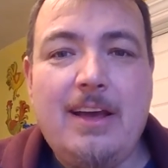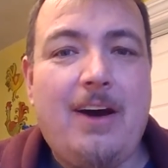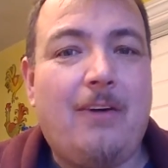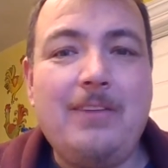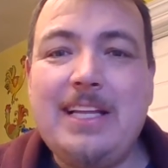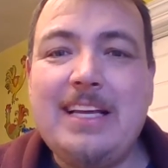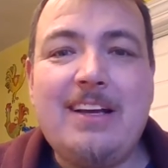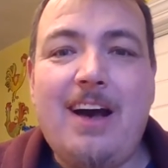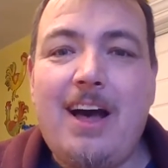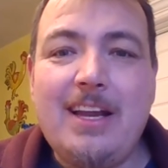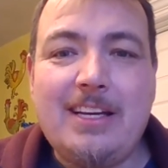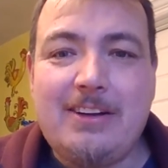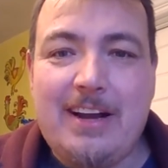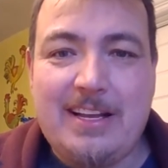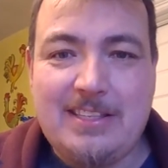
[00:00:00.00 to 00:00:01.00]
Only
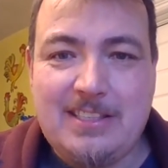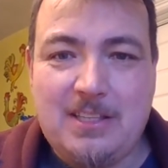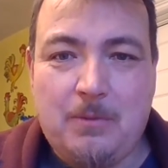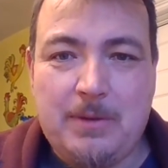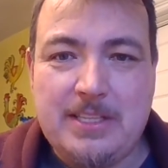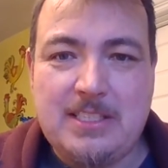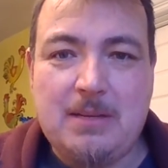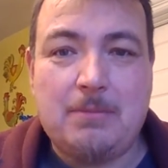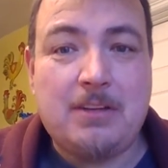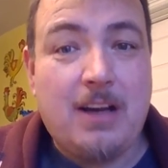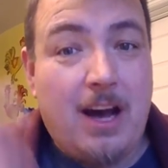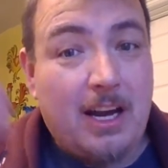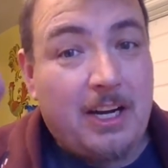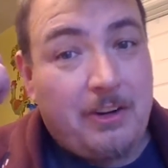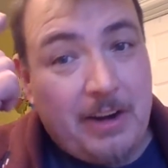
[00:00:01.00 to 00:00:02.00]
God grants the wisdom.
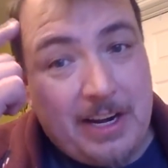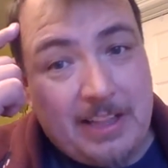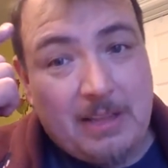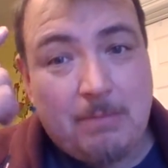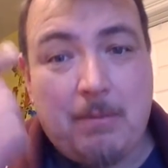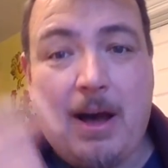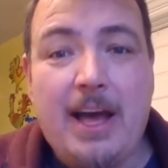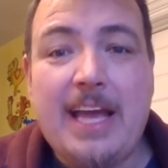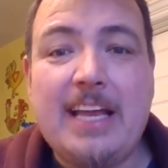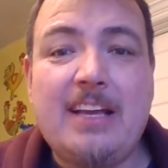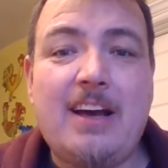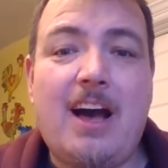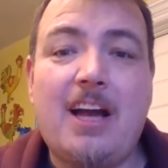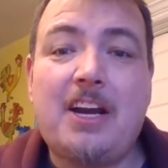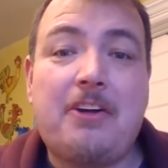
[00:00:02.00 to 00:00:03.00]
God created the mind.
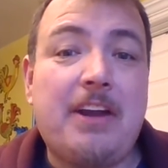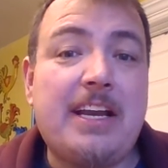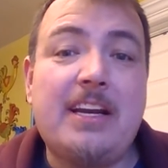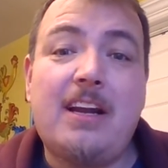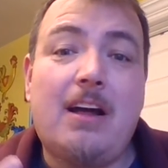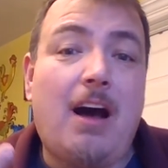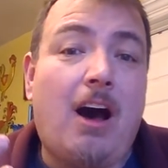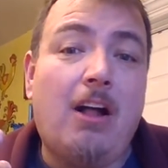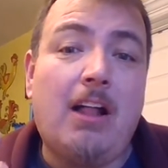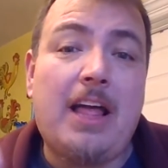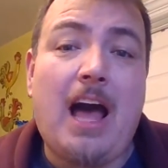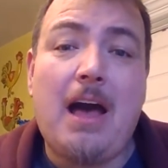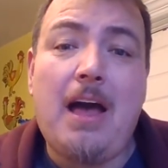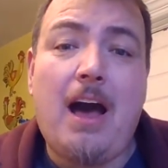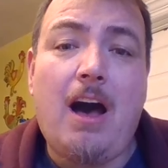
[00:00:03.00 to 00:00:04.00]
God created all
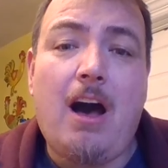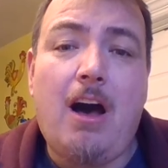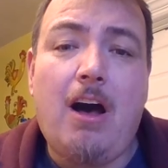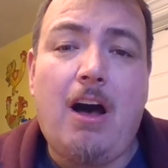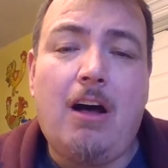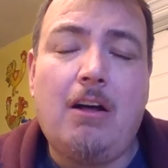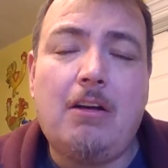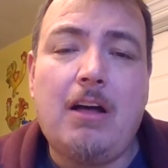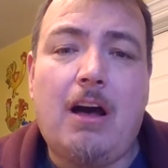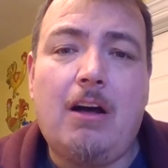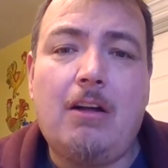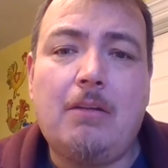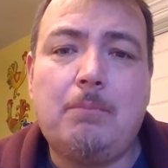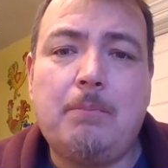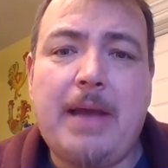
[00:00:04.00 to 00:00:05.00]
all,
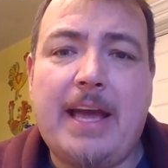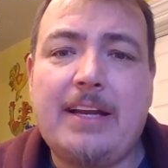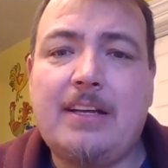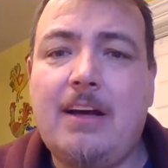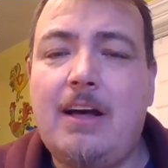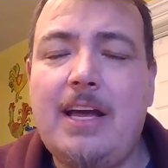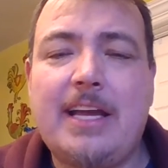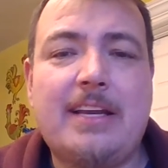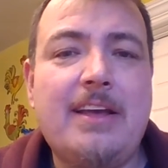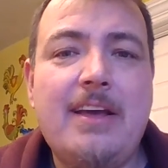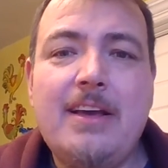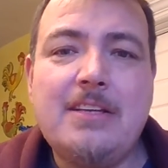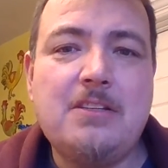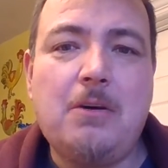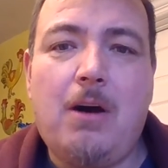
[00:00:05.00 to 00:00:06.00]
all, mankind.
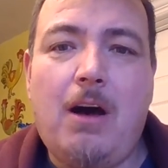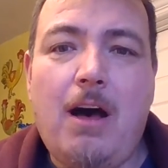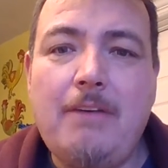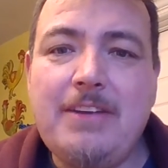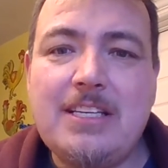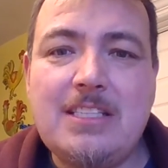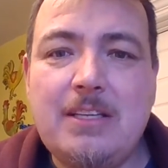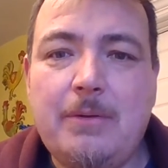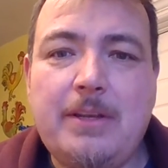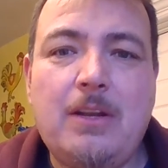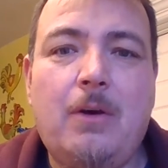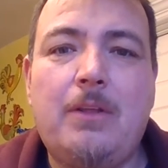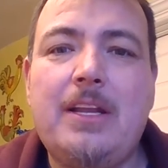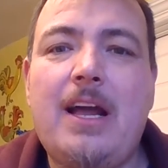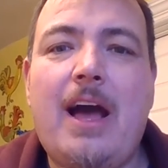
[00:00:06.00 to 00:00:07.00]
So obviously, we
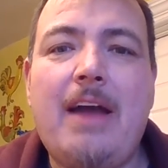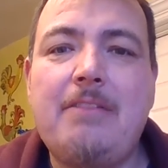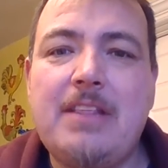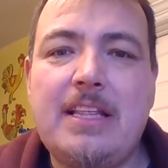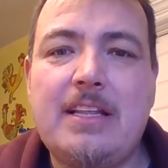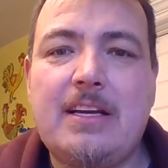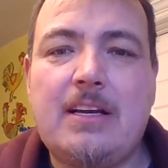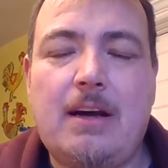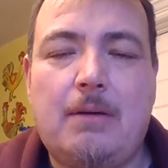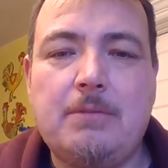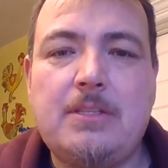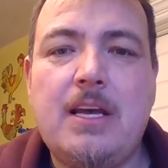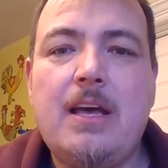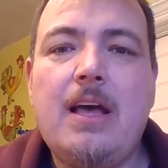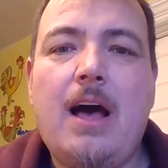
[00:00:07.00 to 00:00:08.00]
know that everything that
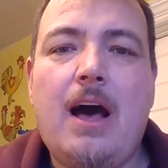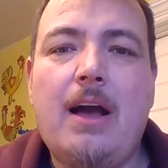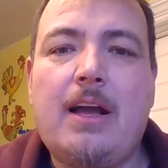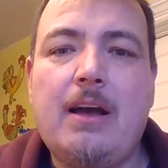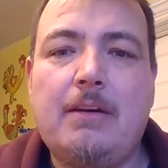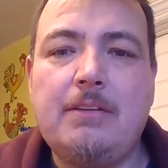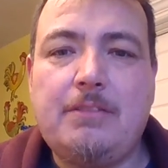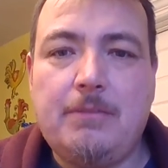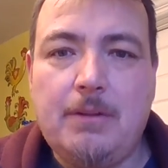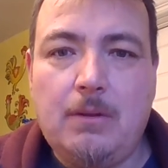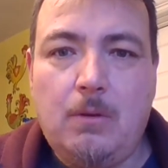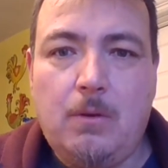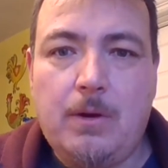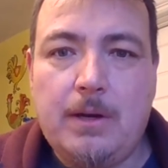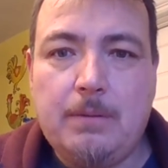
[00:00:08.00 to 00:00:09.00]
comes uh, comes from the
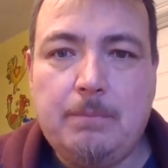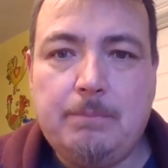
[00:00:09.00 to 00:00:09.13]
Lord.